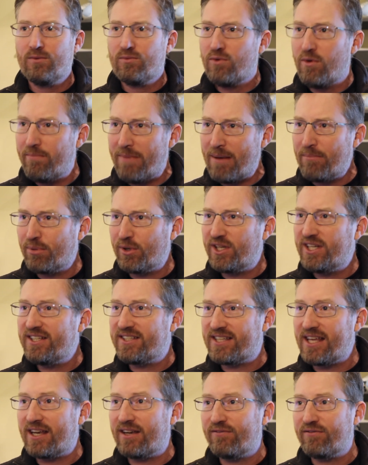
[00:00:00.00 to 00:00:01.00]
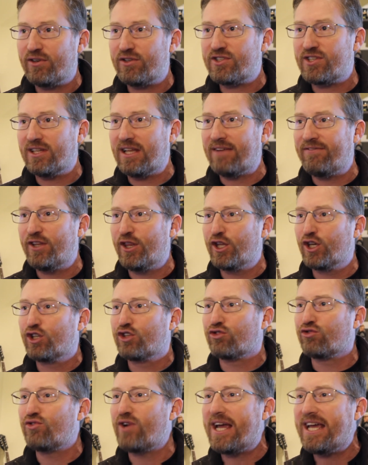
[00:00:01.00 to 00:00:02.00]
Remember, he said in verse 11, the
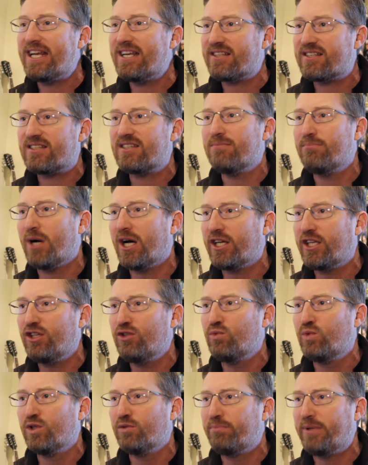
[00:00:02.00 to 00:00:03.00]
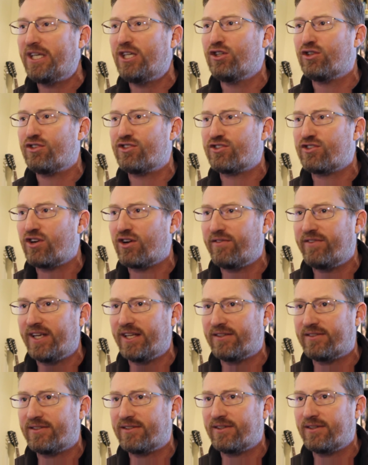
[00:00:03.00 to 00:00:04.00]
greatest among you will be your
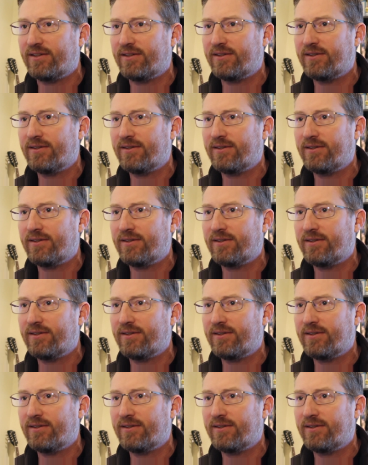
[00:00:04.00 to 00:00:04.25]
servant.